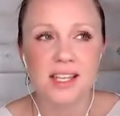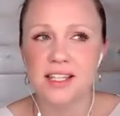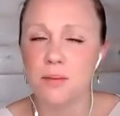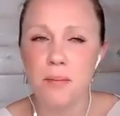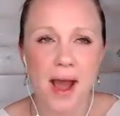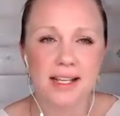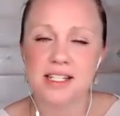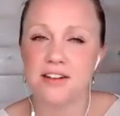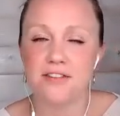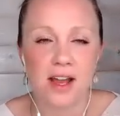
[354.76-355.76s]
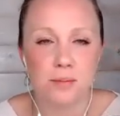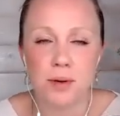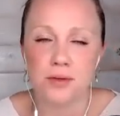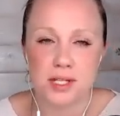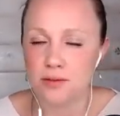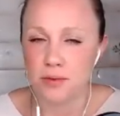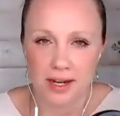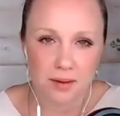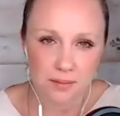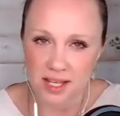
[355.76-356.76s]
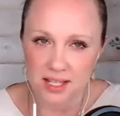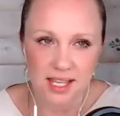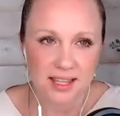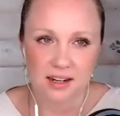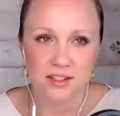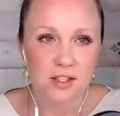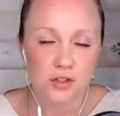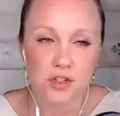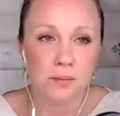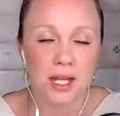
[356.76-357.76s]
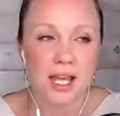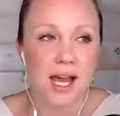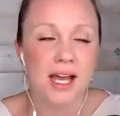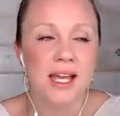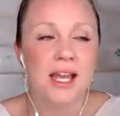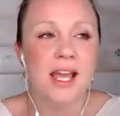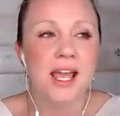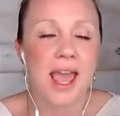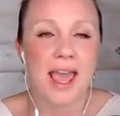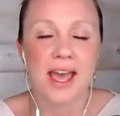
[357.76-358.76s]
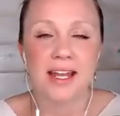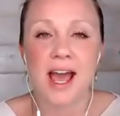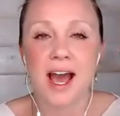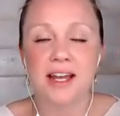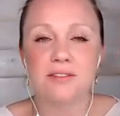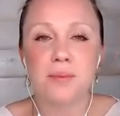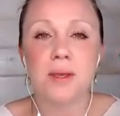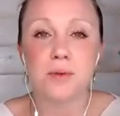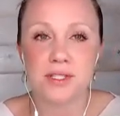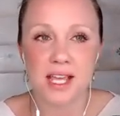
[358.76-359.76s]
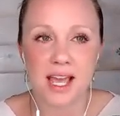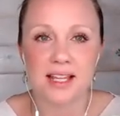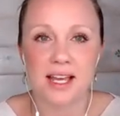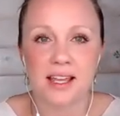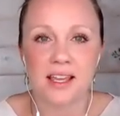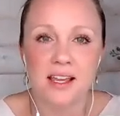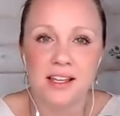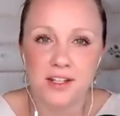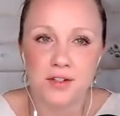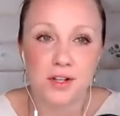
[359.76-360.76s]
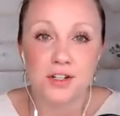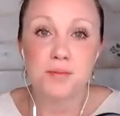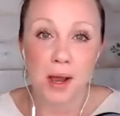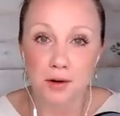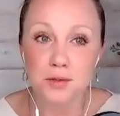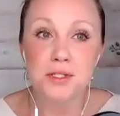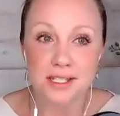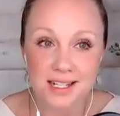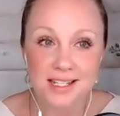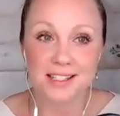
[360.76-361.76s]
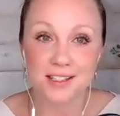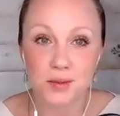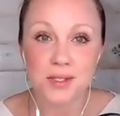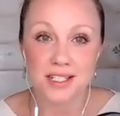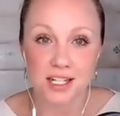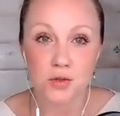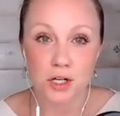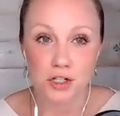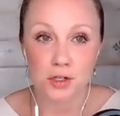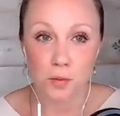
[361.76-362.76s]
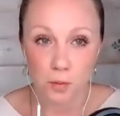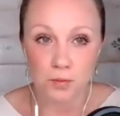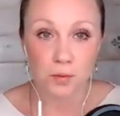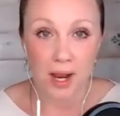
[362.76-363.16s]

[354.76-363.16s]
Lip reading: in the past I've posted random things like that on social media and had people say like, you know, their spouse doesn't load the dishwasher the